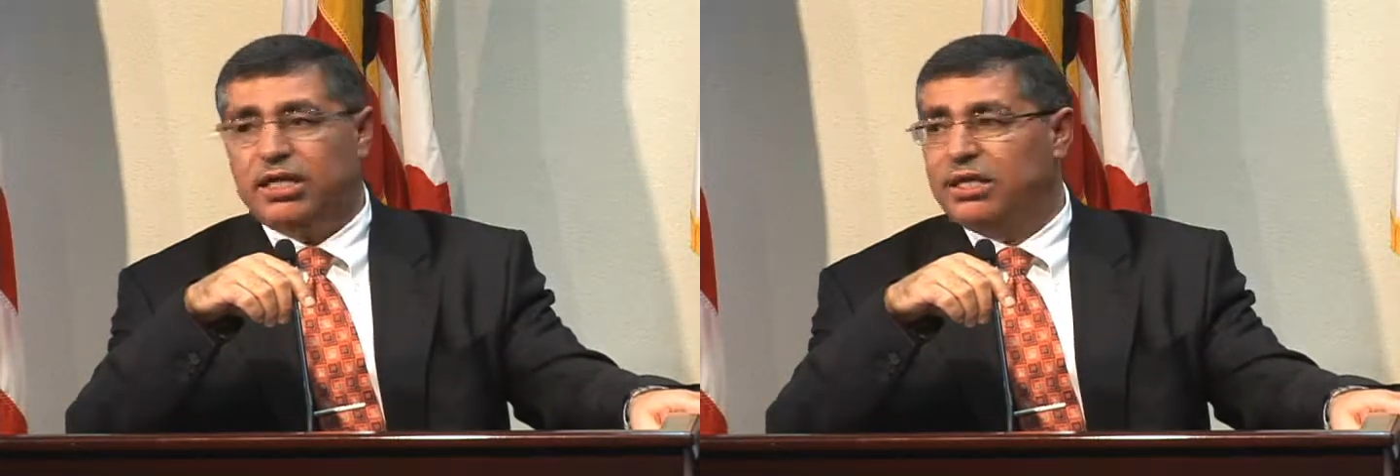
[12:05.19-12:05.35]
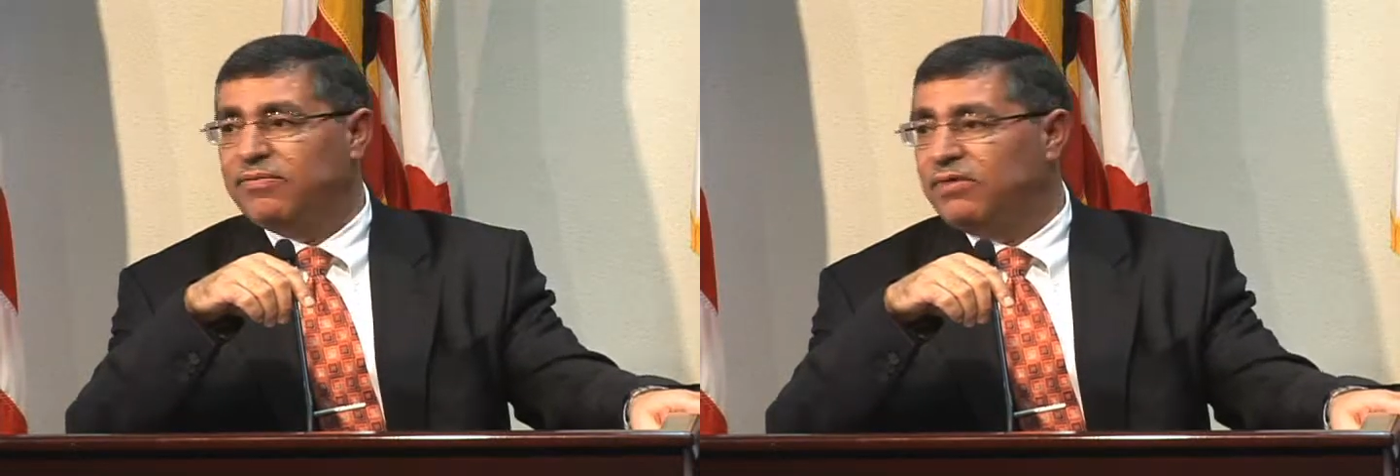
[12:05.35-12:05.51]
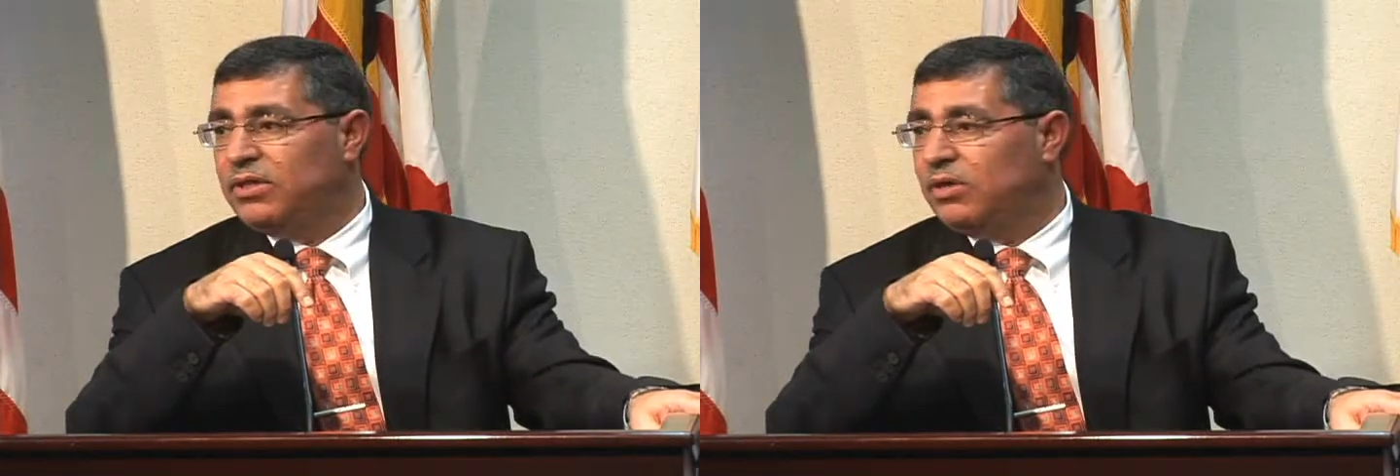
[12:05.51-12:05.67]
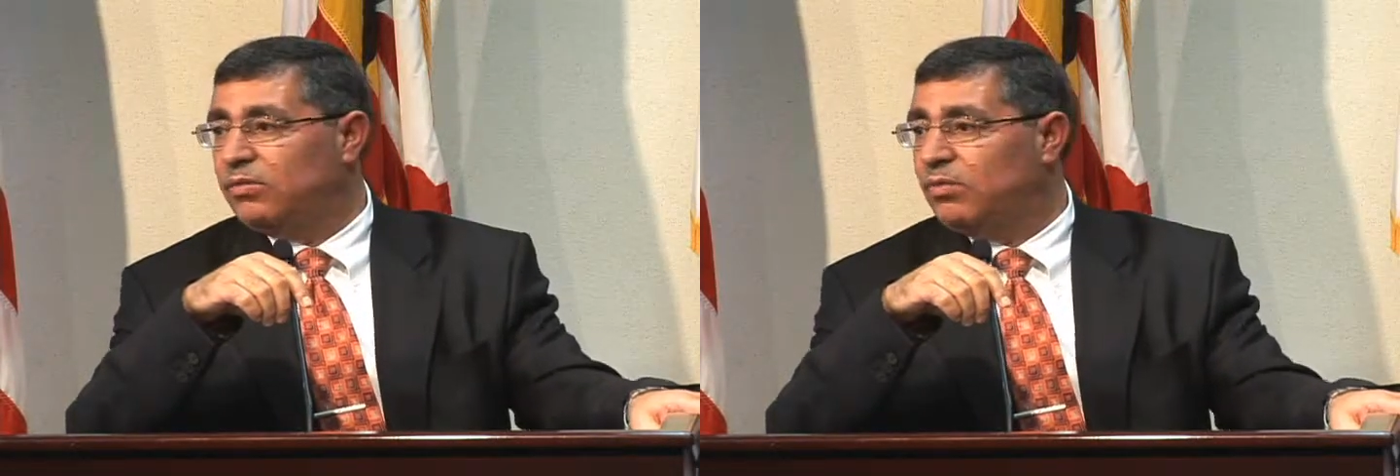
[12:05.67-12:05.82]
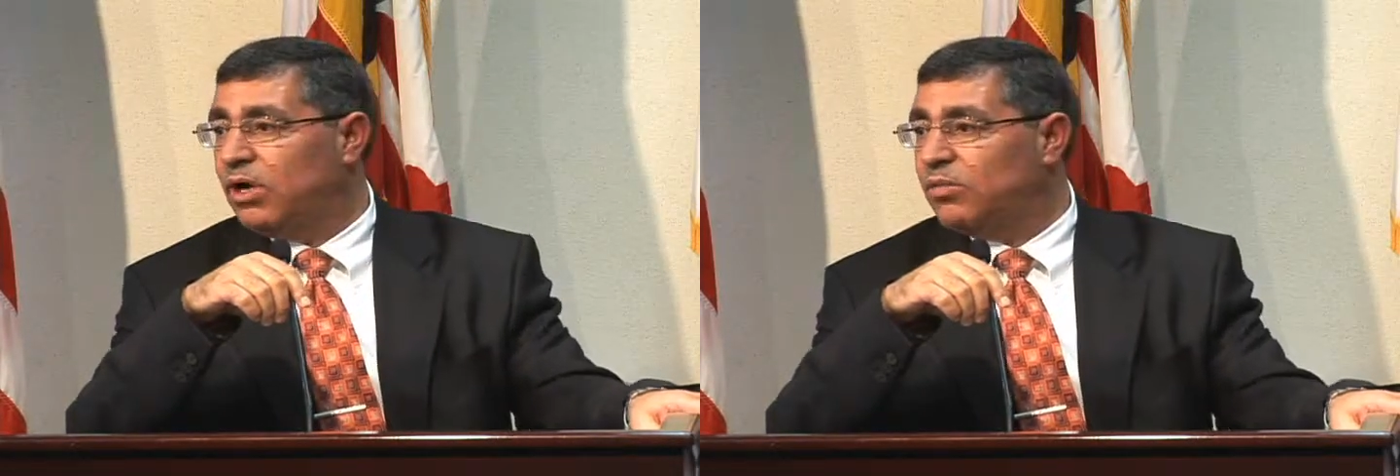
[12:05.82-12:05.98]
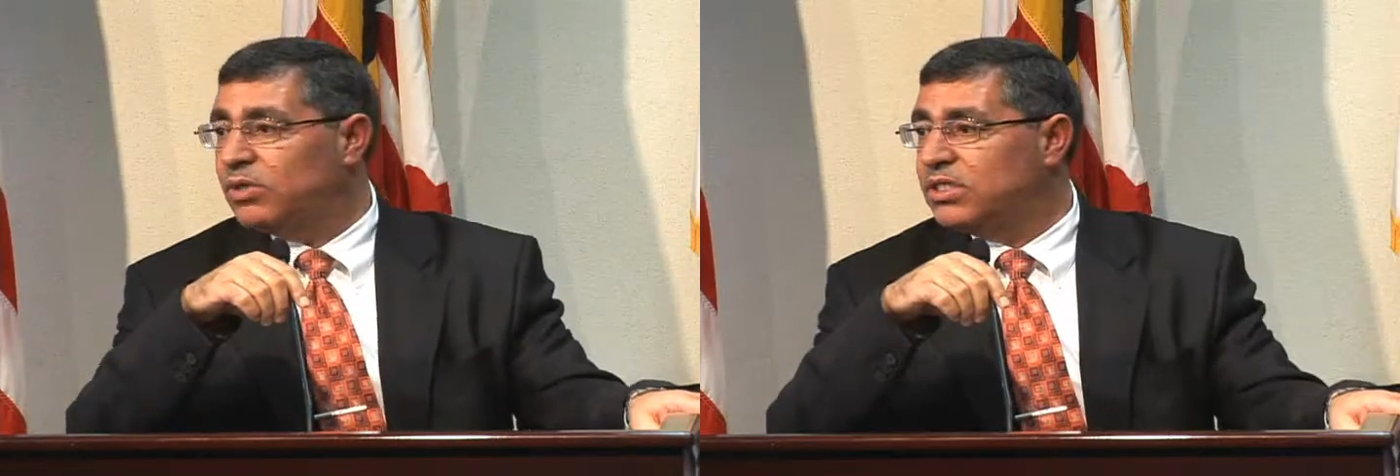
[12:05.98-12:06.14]
and the
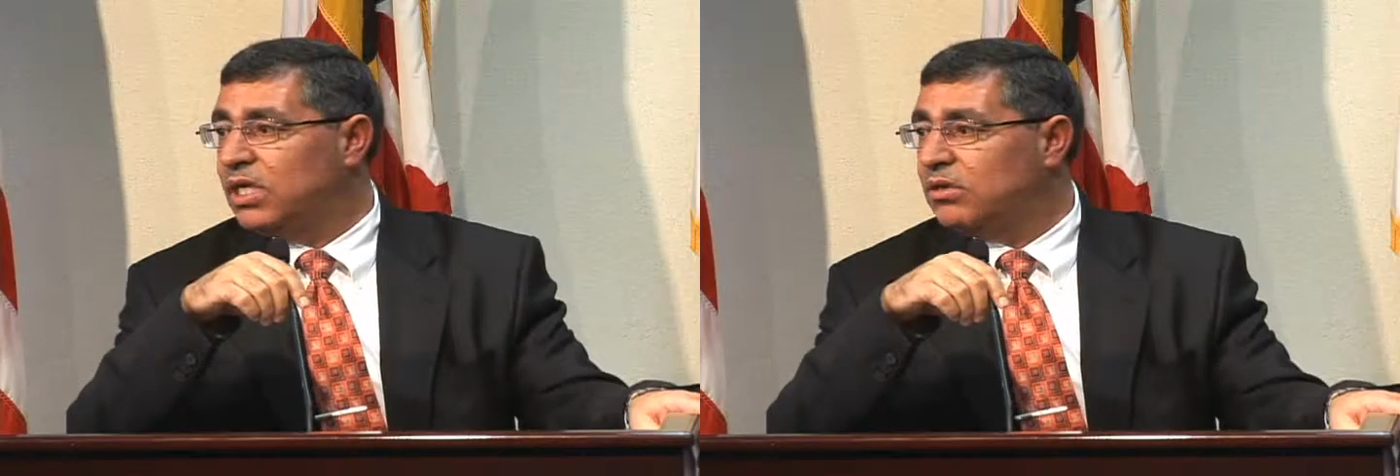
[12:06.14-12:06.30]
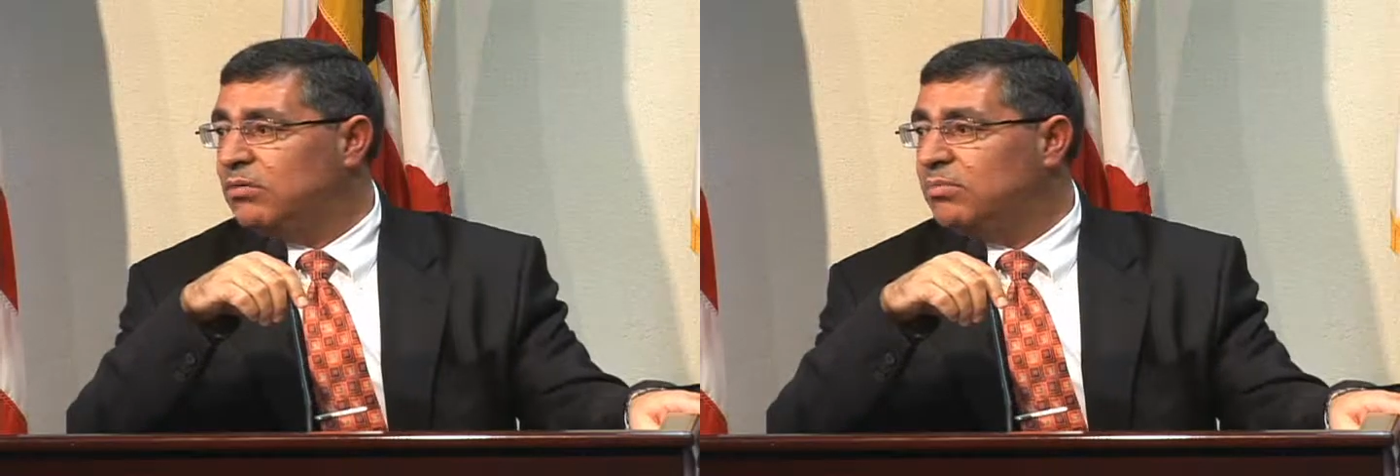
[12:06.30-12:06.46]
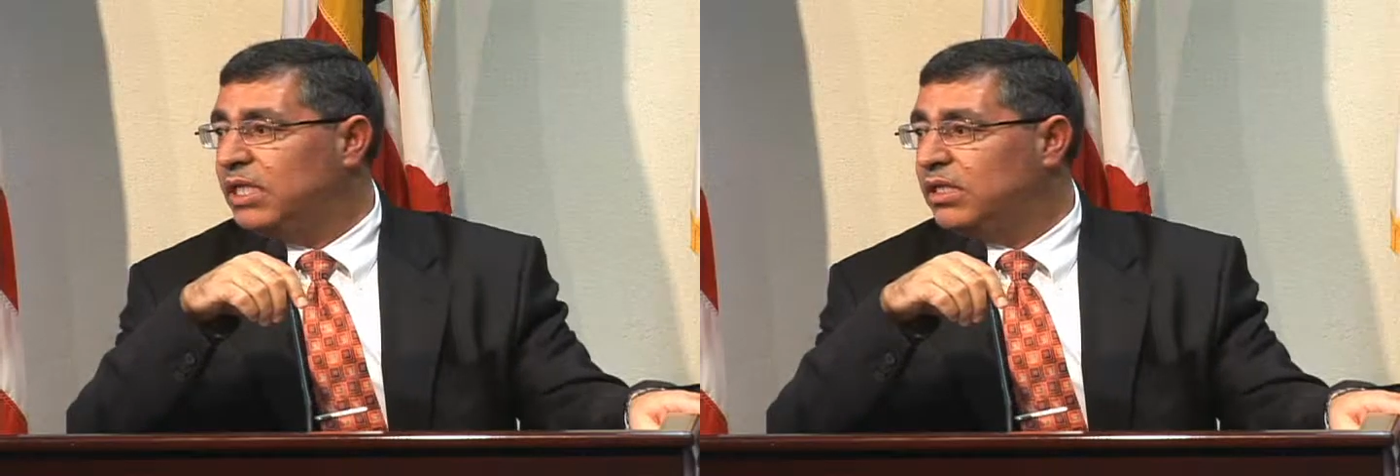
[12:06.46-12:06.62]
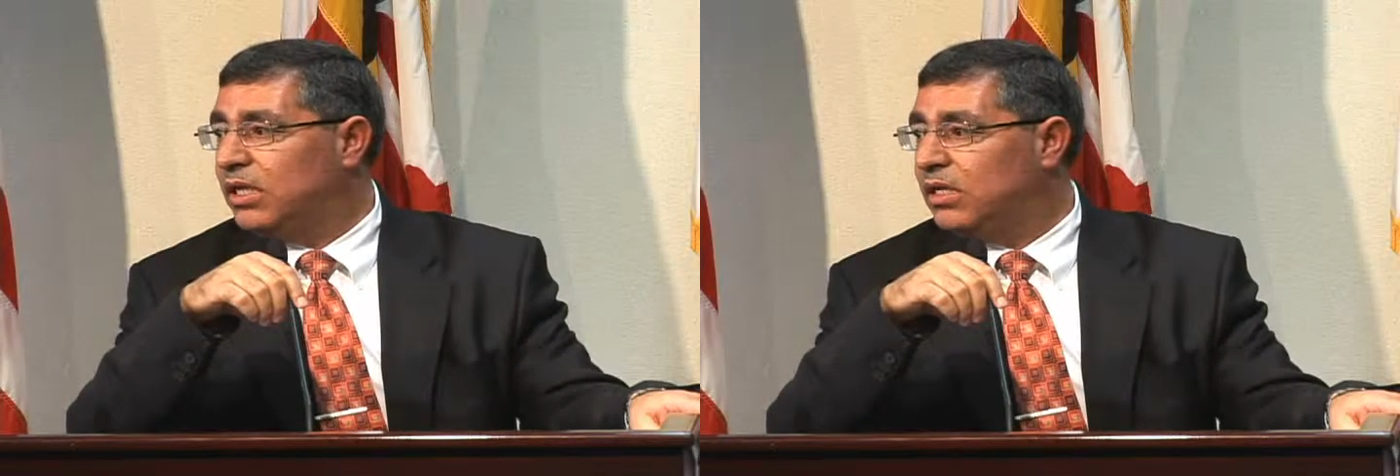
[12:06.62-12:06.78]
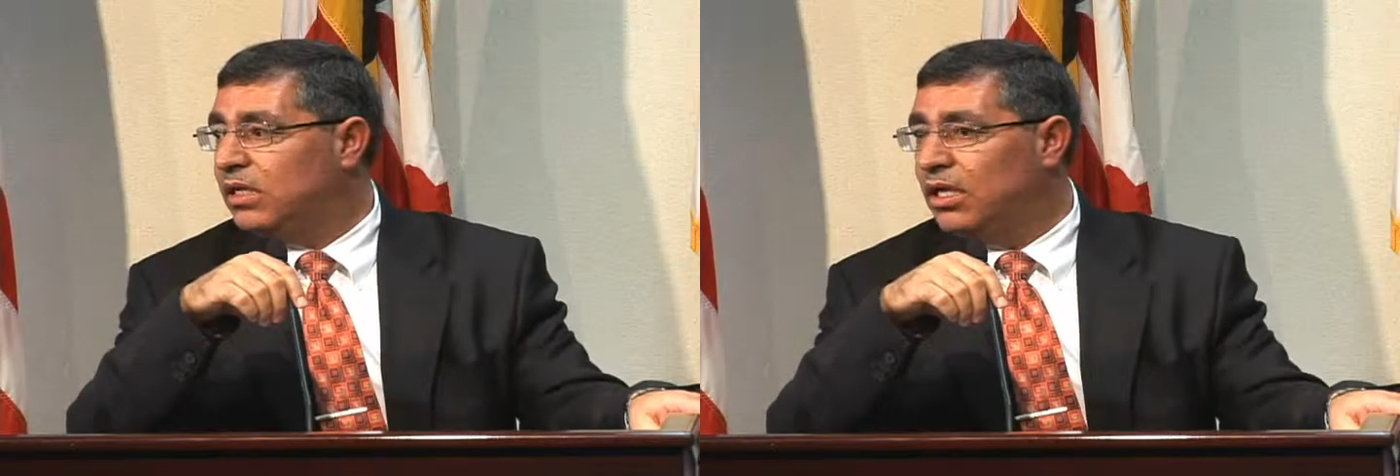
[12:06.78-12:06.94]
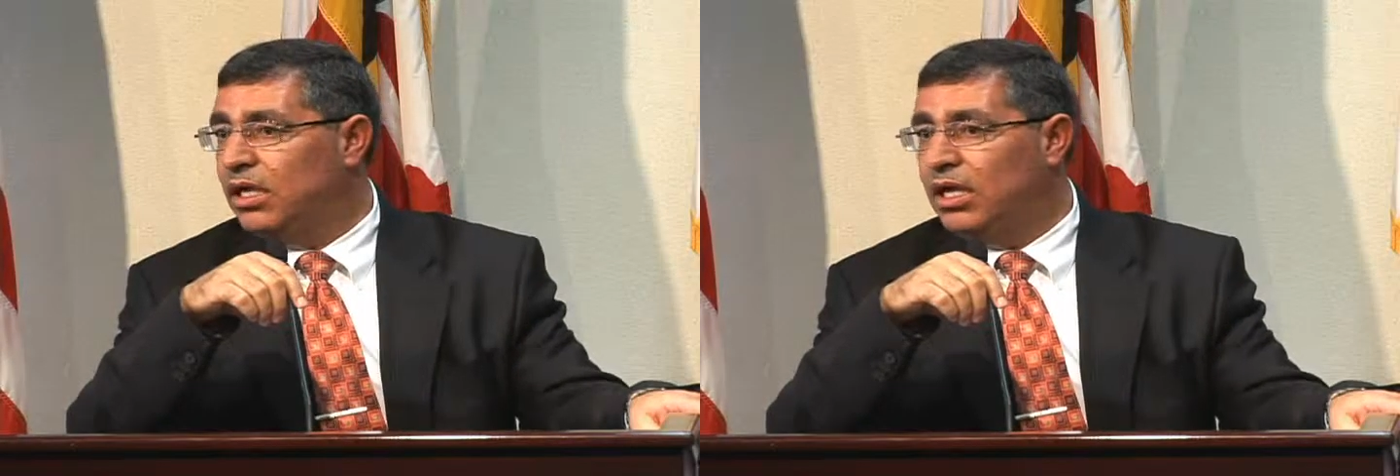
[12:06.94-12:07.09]
work was not completed.